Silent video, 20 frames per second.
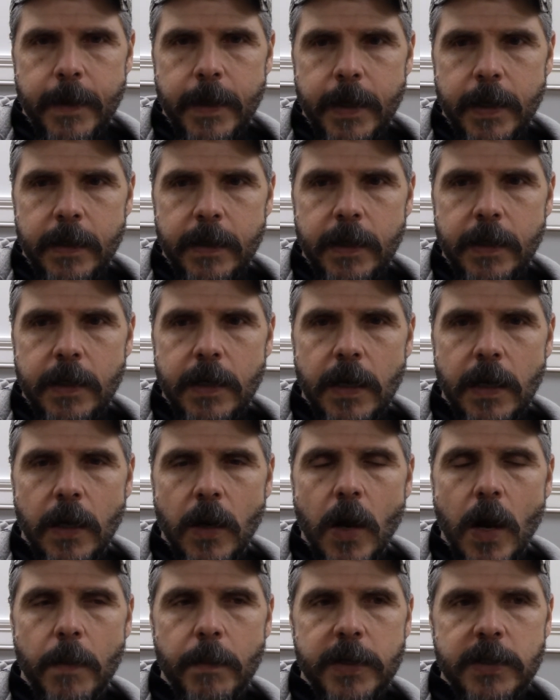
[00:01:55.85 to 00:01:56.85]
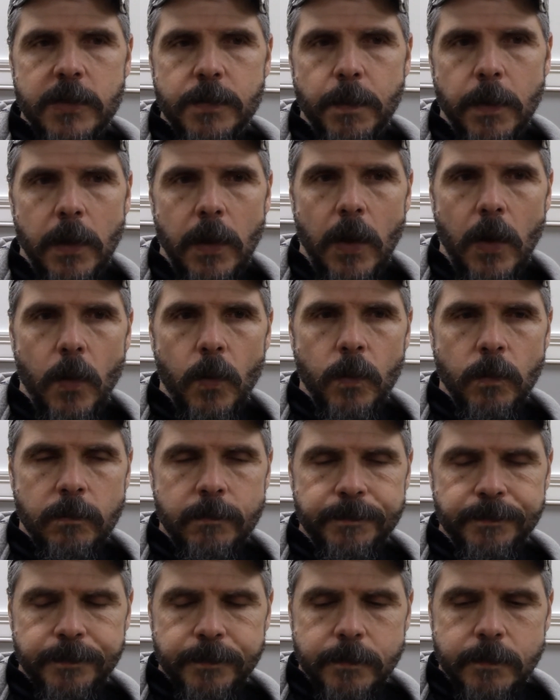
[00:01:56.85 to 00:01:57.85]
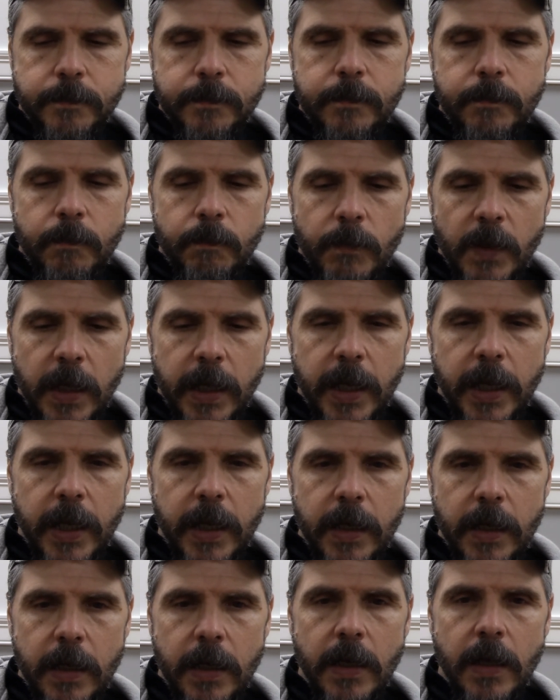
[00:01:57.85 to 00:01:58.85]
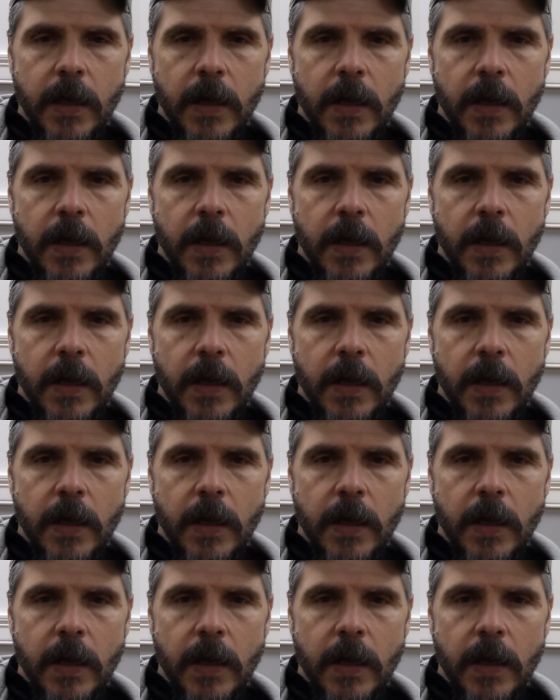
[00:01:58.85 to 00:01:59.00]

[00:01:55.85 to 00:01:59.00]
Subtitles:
in the comments below. And